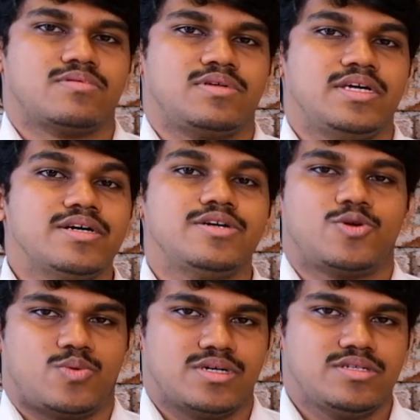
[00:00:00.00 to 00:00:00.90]
geared
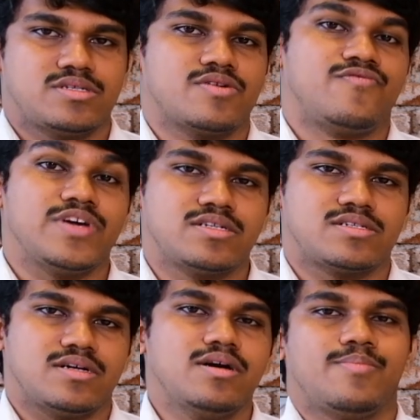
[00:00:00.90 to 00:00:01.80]
towards
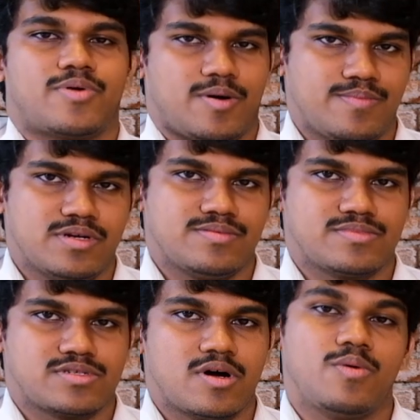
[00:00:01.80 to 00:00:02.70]
fixing problems.